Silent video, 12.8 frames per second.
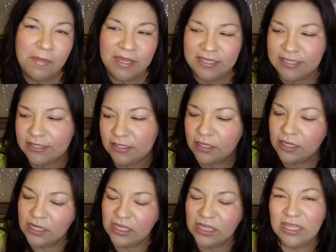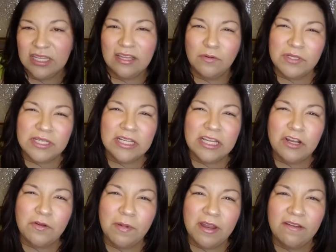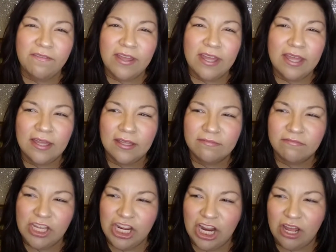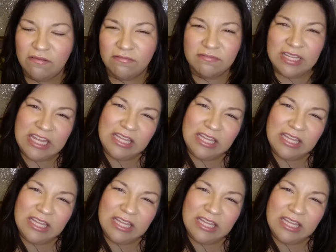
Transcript: it was a little bit of a, you know,